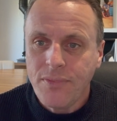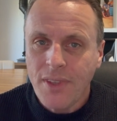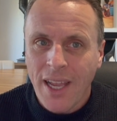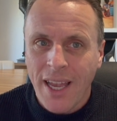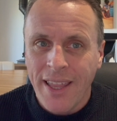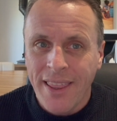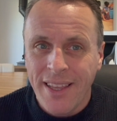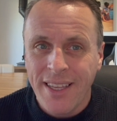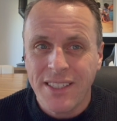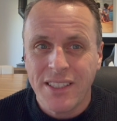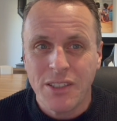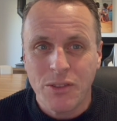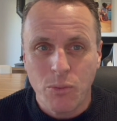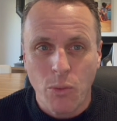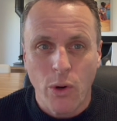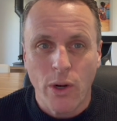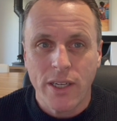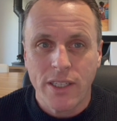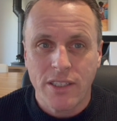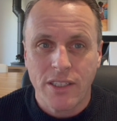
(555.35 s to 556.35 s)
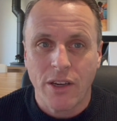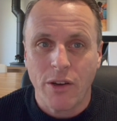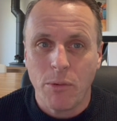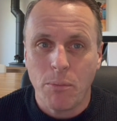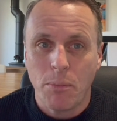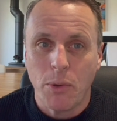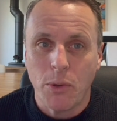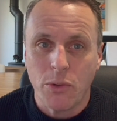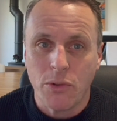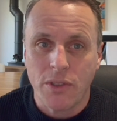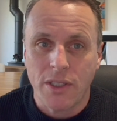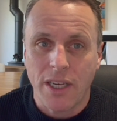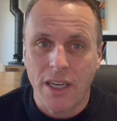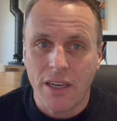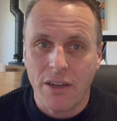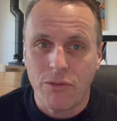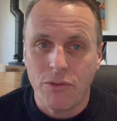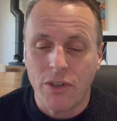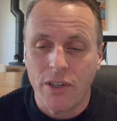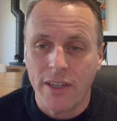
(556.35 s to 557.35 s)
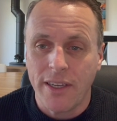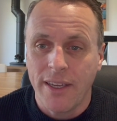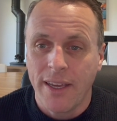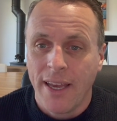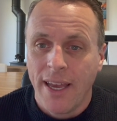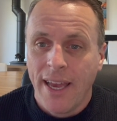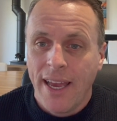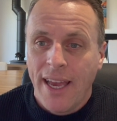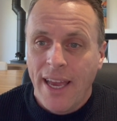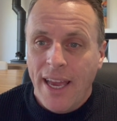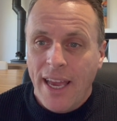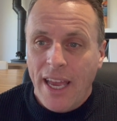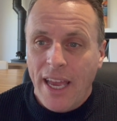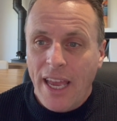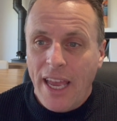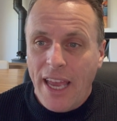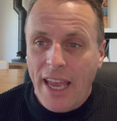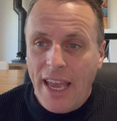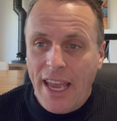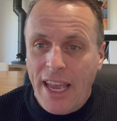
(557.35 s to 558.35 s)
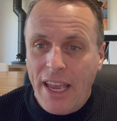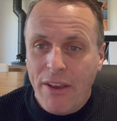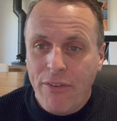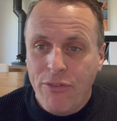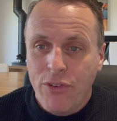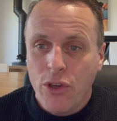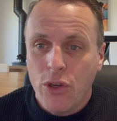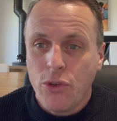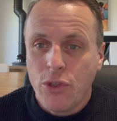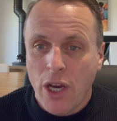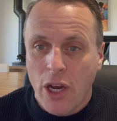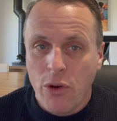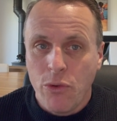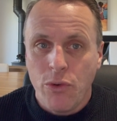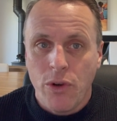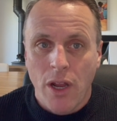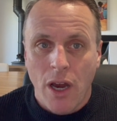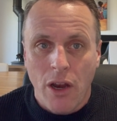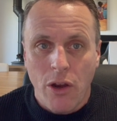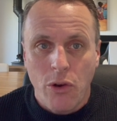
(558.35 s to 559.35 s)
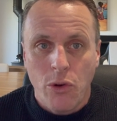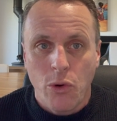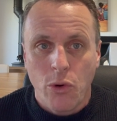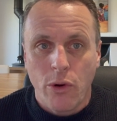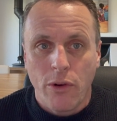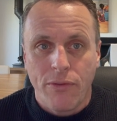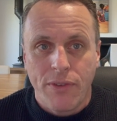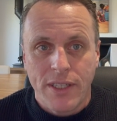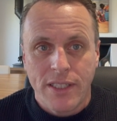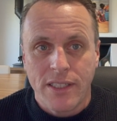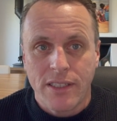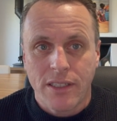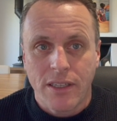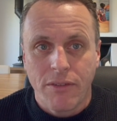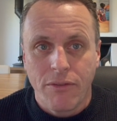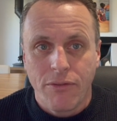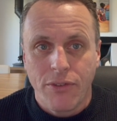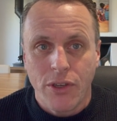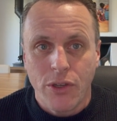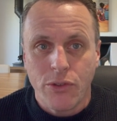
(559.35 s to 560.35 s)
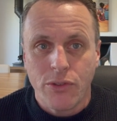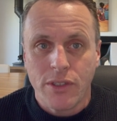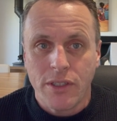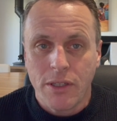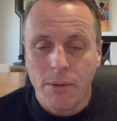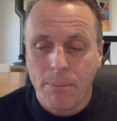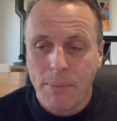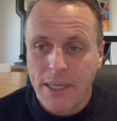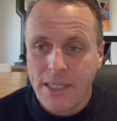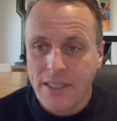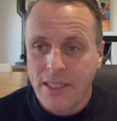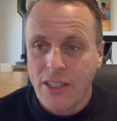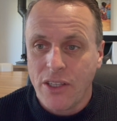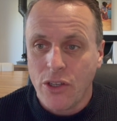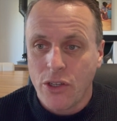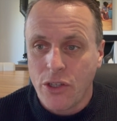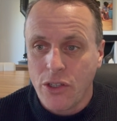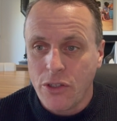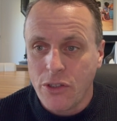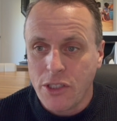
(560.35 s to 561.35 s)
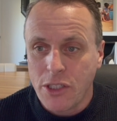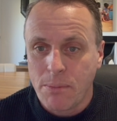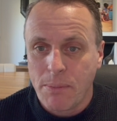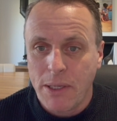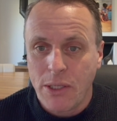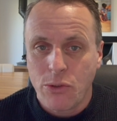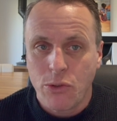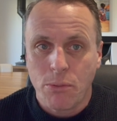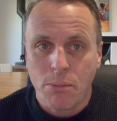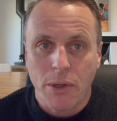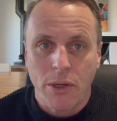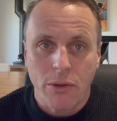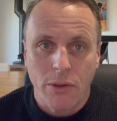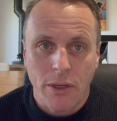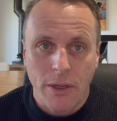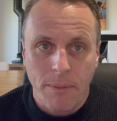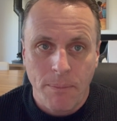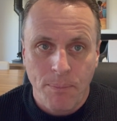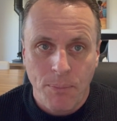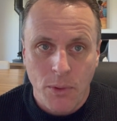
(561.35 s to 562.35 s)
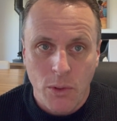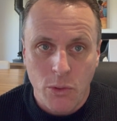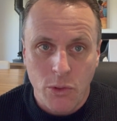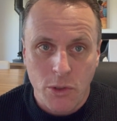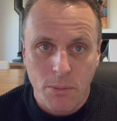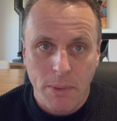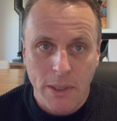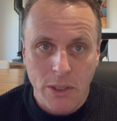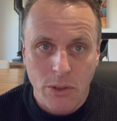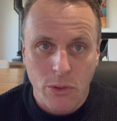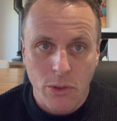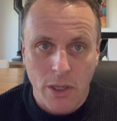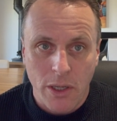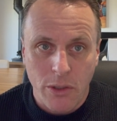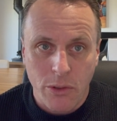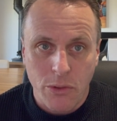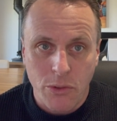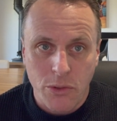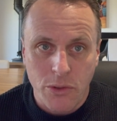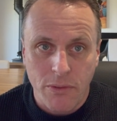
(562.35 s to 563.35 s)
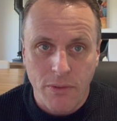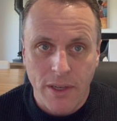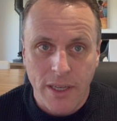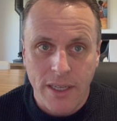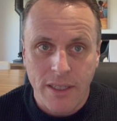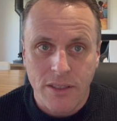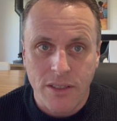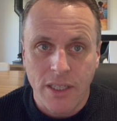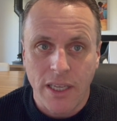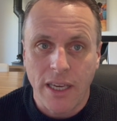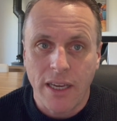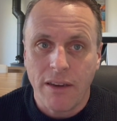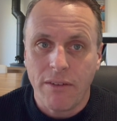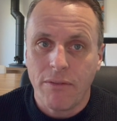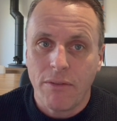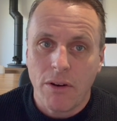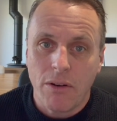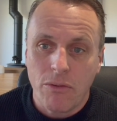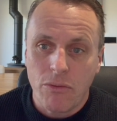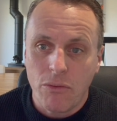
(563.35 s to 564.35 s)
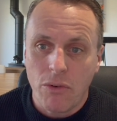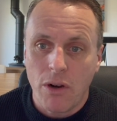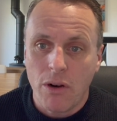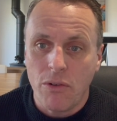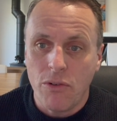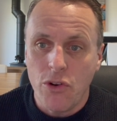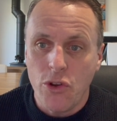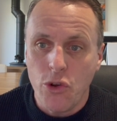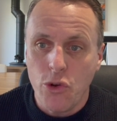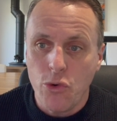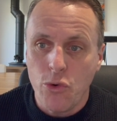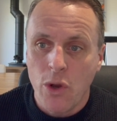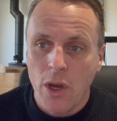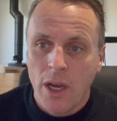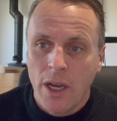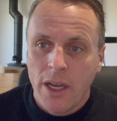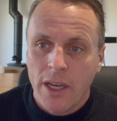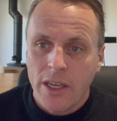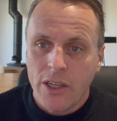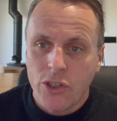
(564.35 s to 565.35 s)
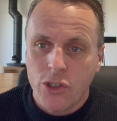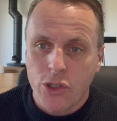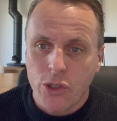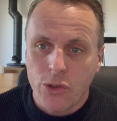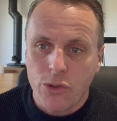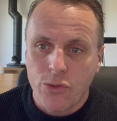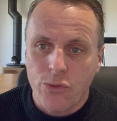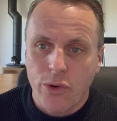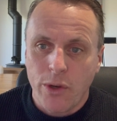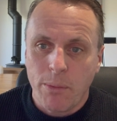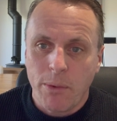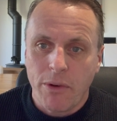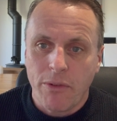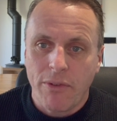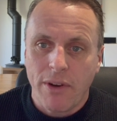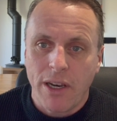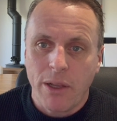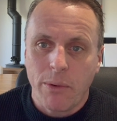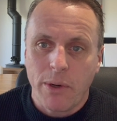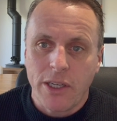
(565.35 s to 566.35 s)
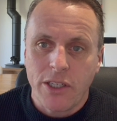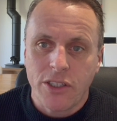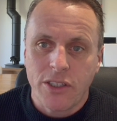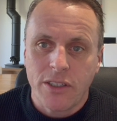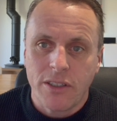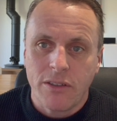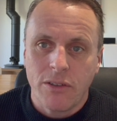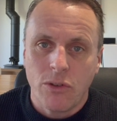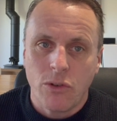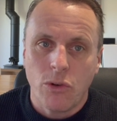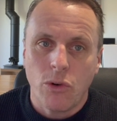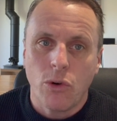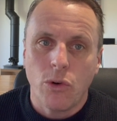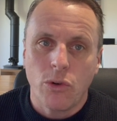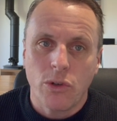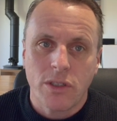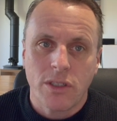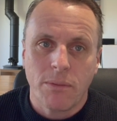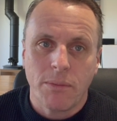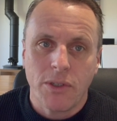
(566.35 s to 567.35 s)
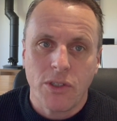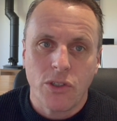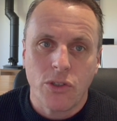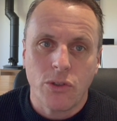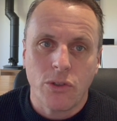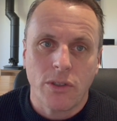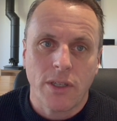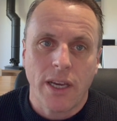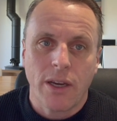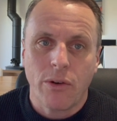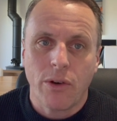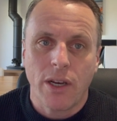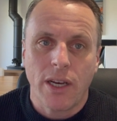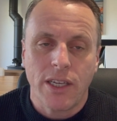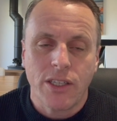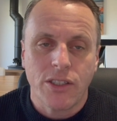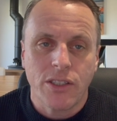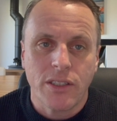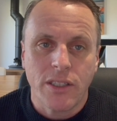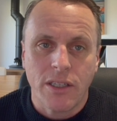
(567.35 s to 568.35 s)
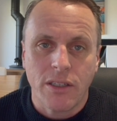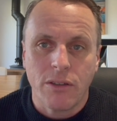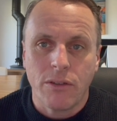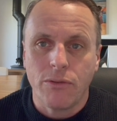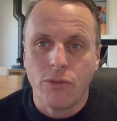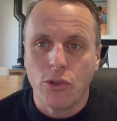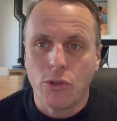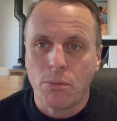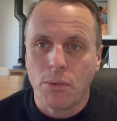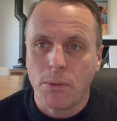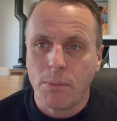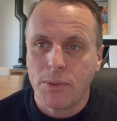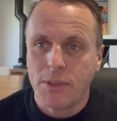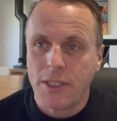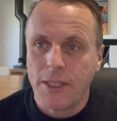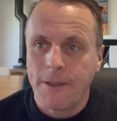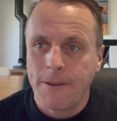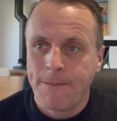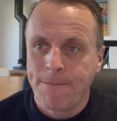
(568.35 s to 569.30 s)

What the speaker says: And this is why it's so important to get it right. If you don't know, or if this is confusing, the best thing you can do is speak to a broker or speak to a local surveyor to get a new insurance rebuild valuation or some insured calculation done of your property.